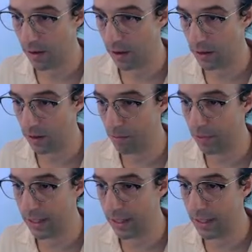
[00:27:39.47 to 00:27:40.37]
a
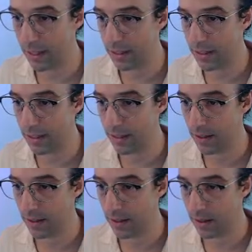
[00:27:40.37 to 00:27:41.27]
completeness,
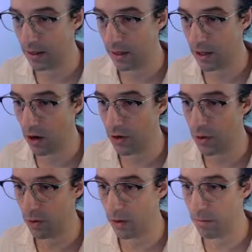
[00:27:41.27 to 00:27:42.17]
a
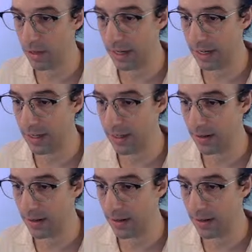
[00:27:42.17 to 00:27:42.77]
cartoon completeness.